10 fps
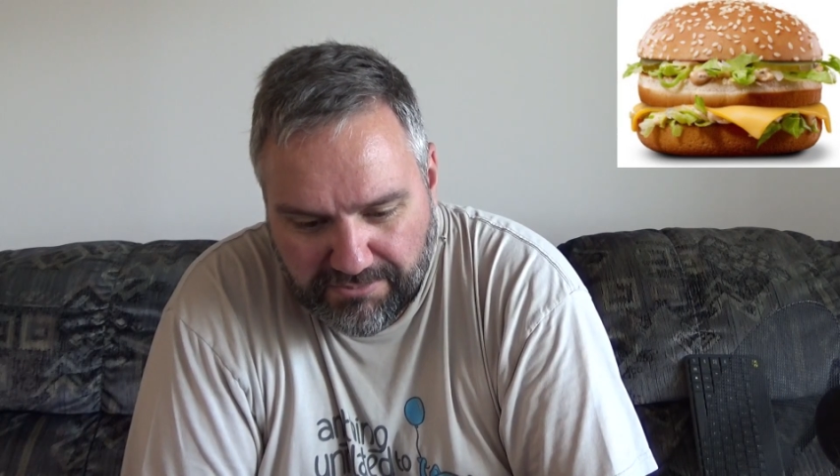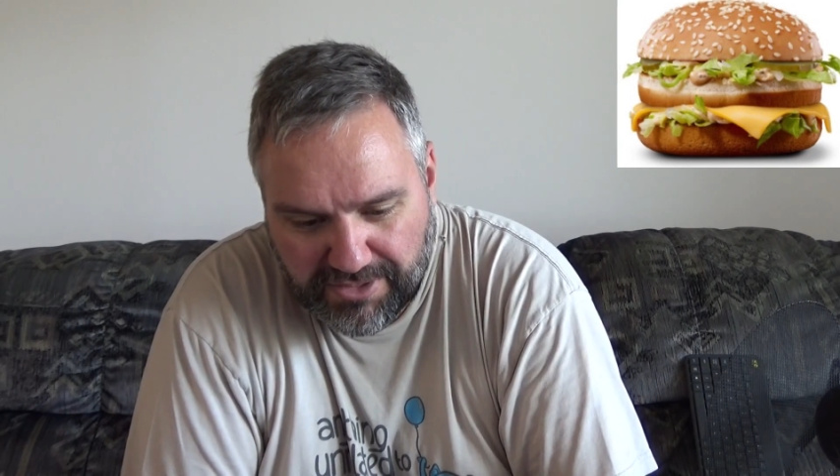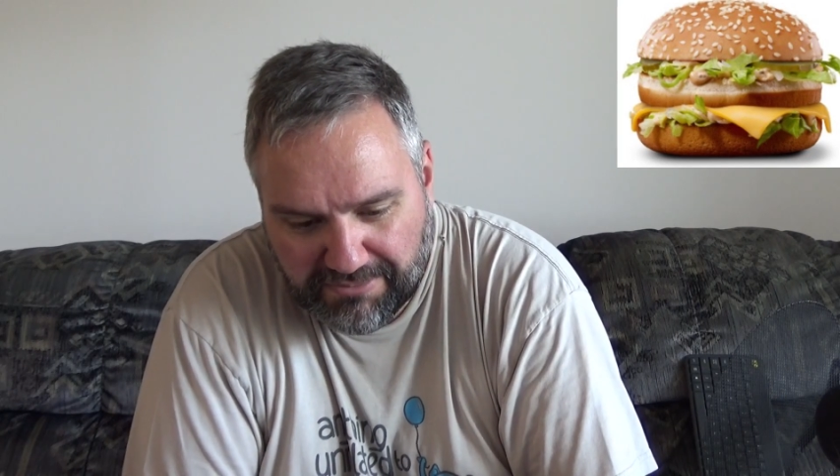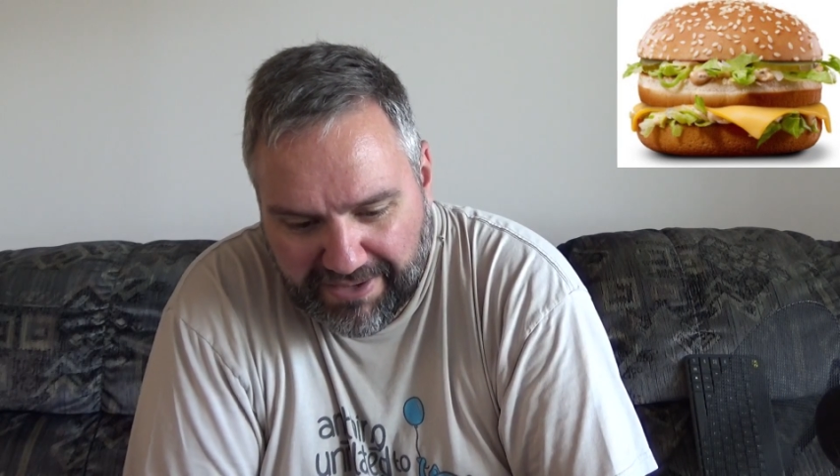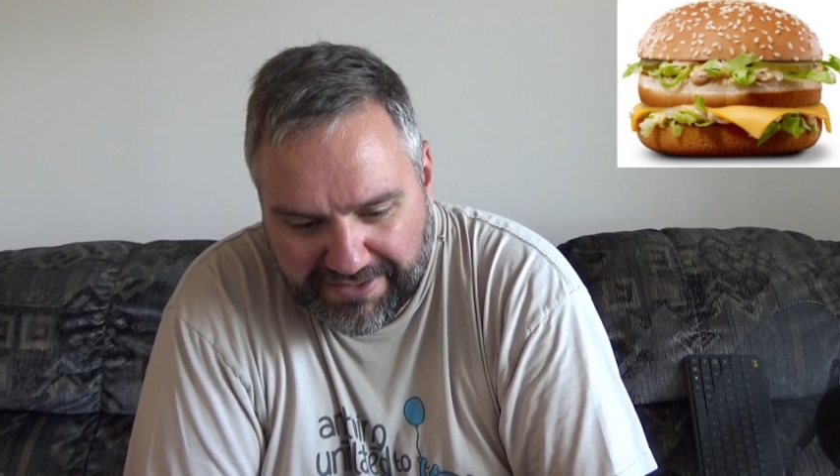
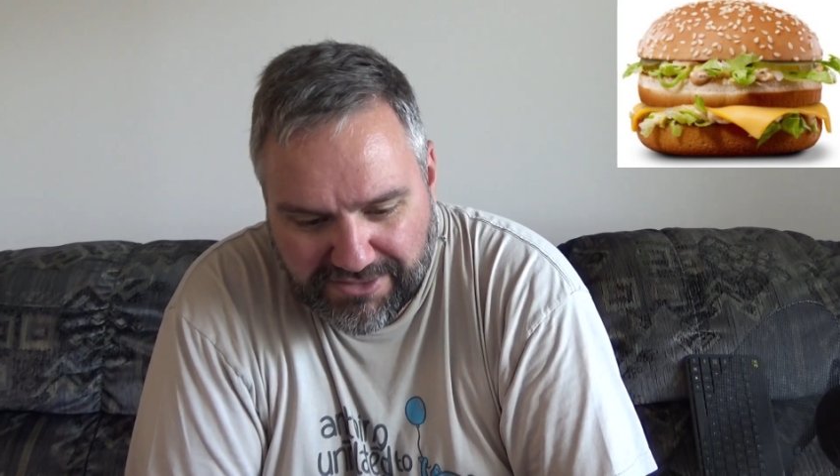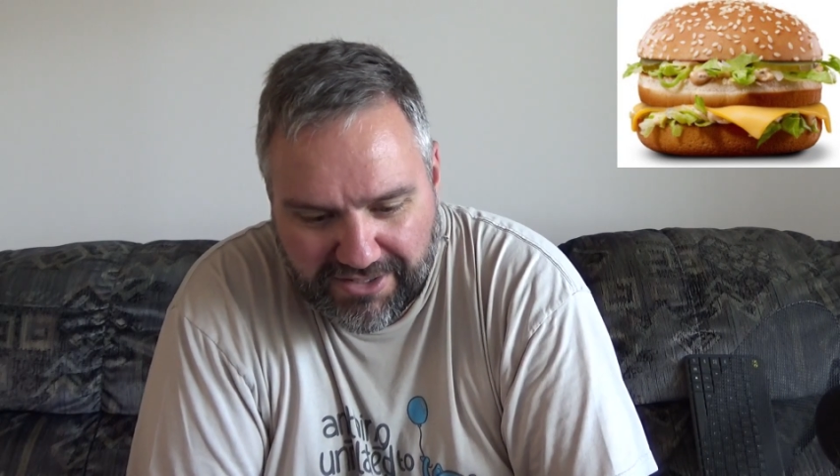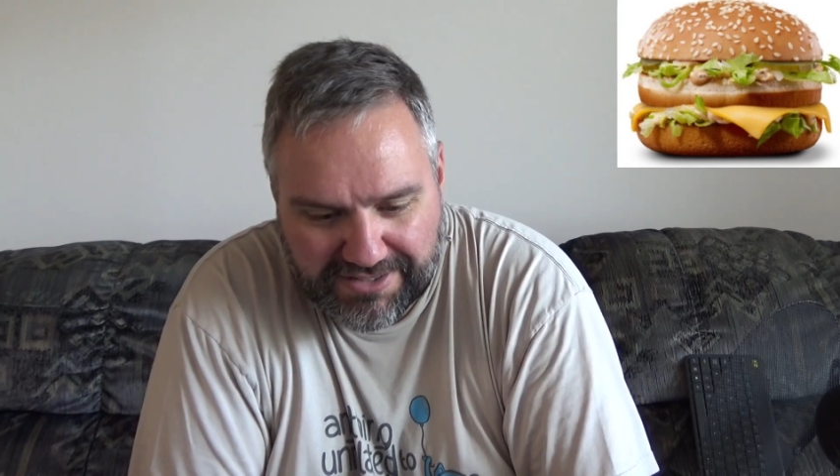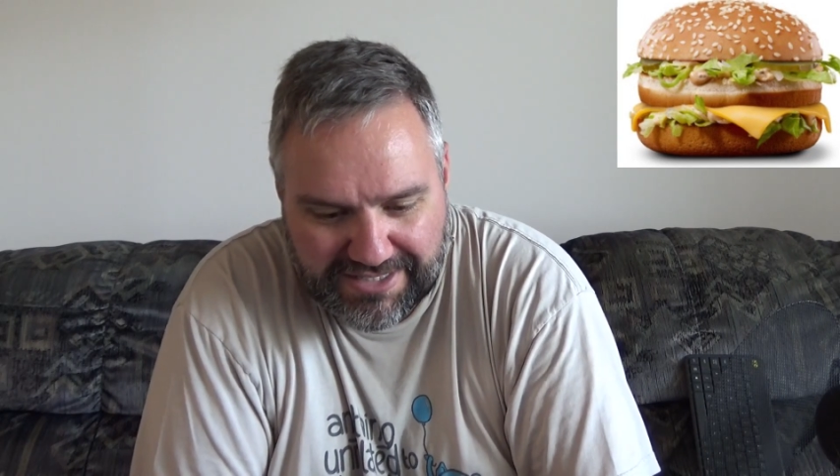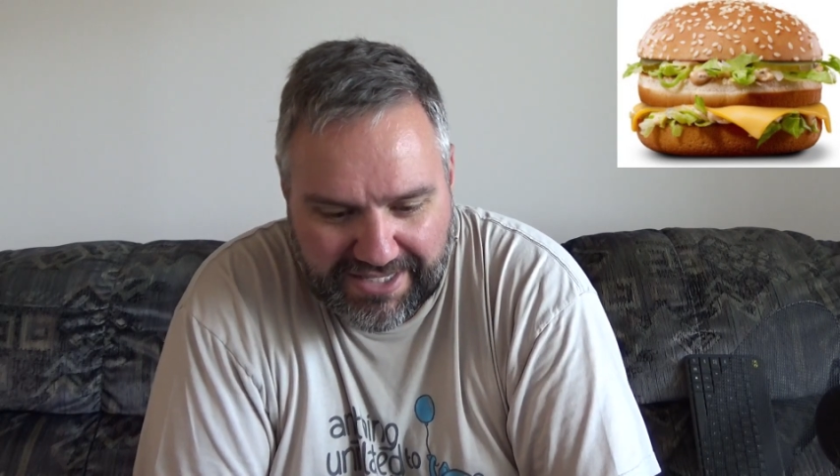Big Mac
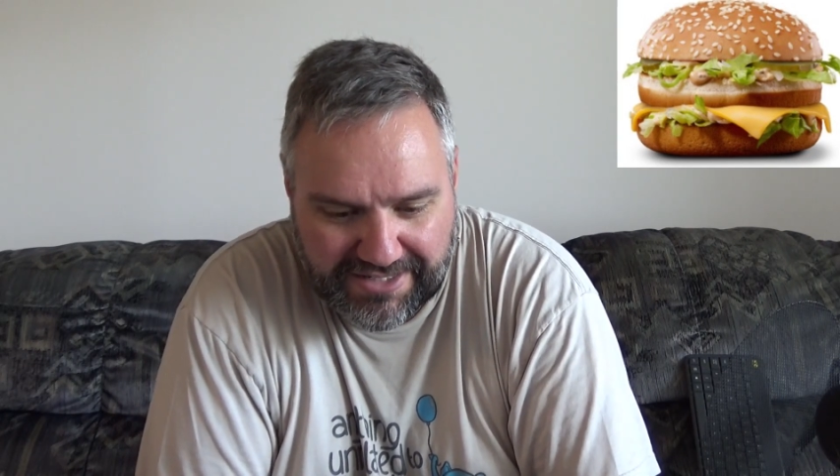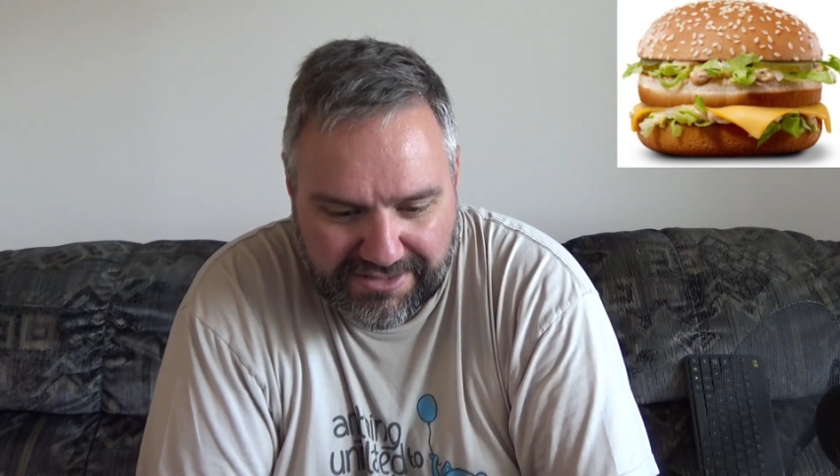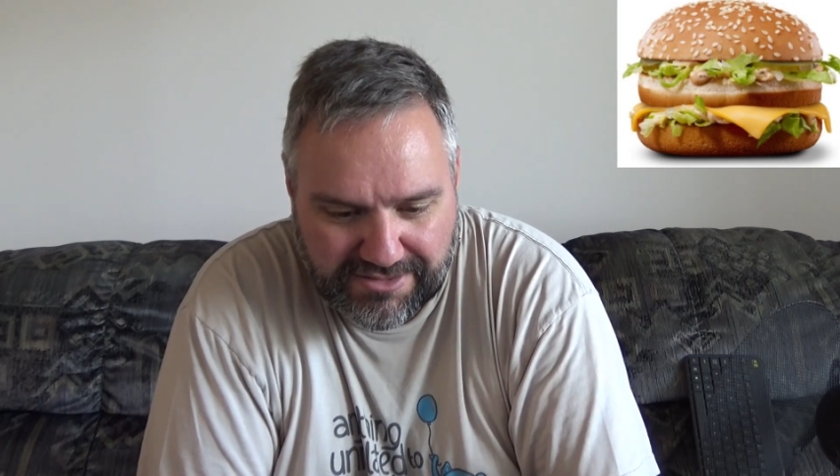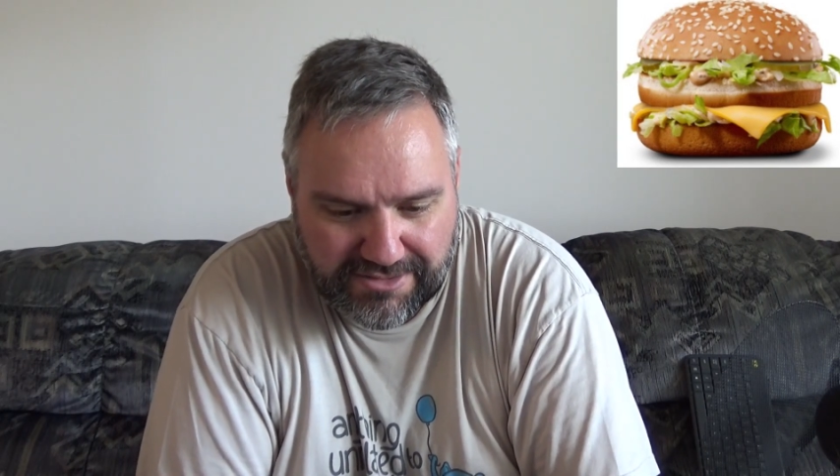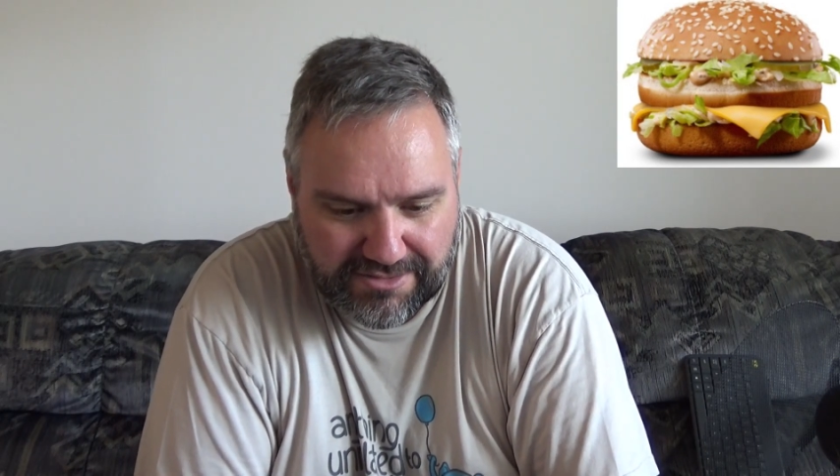sauce,
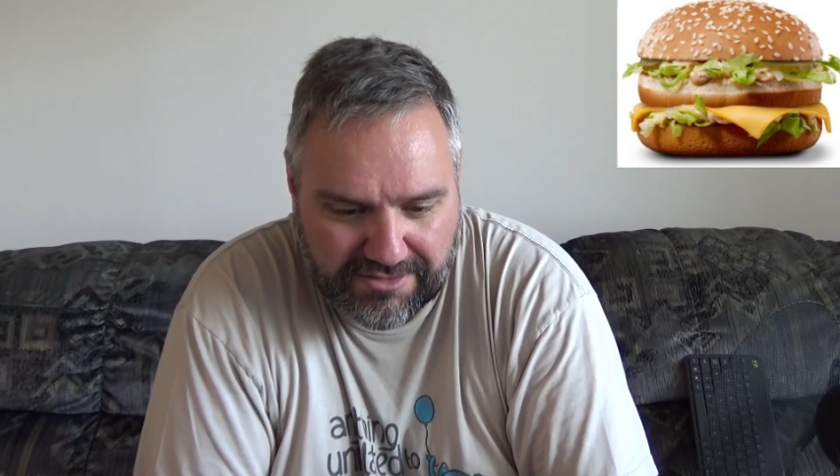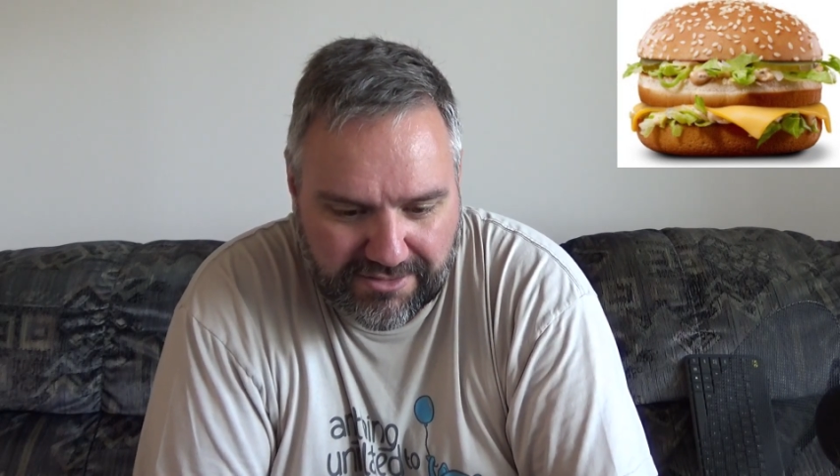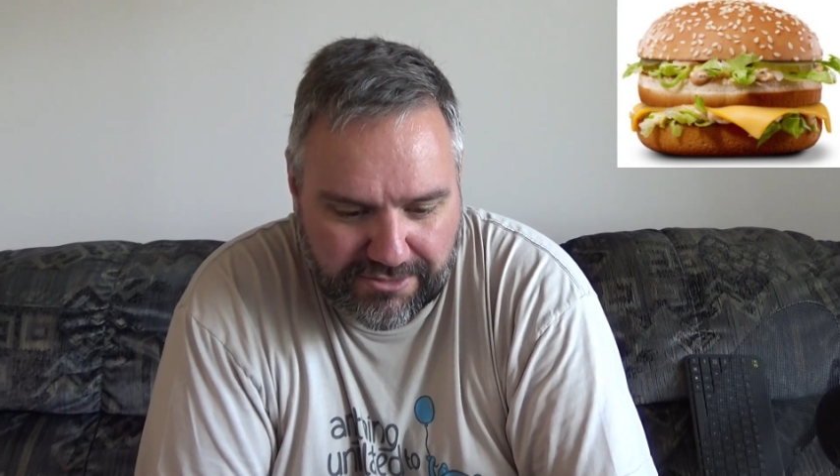lettuce.